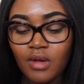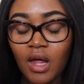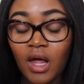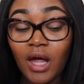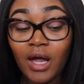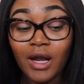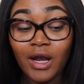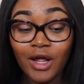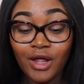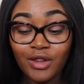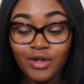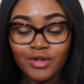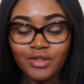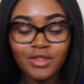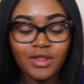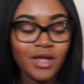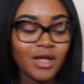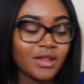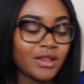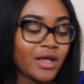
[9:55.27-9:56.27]
another
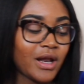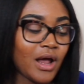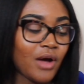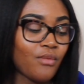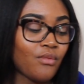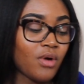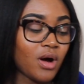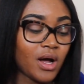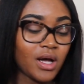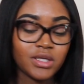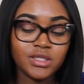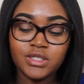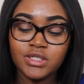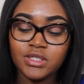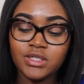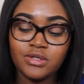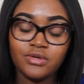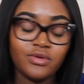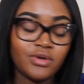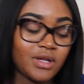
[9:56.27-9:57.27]
thing that I
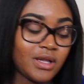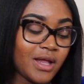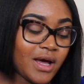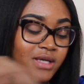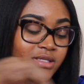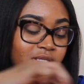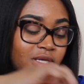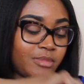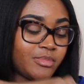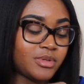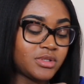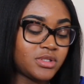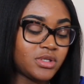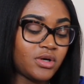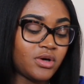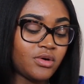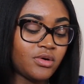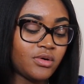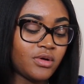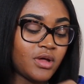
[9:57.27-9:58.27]
watched on the last
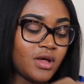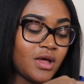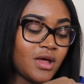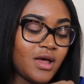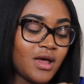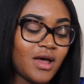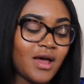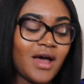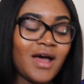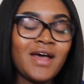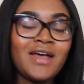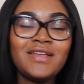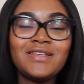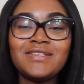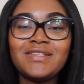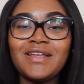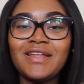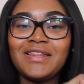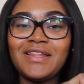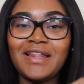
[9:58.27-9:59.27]
episode, I
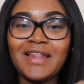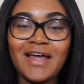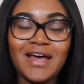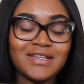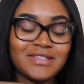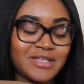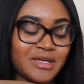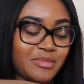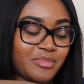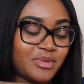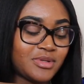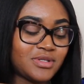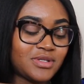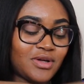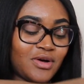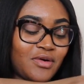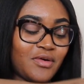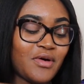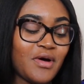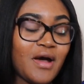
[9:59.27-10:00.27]
said the last
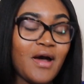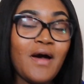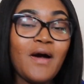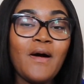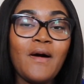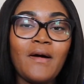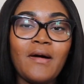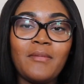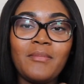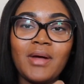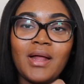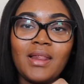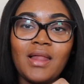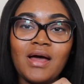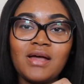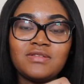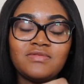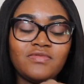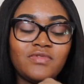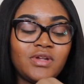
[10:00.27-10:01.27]
episode, in my
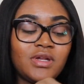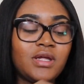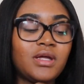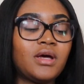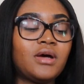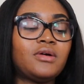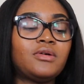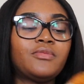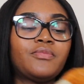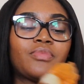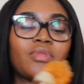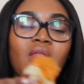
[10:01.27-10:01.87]
last video,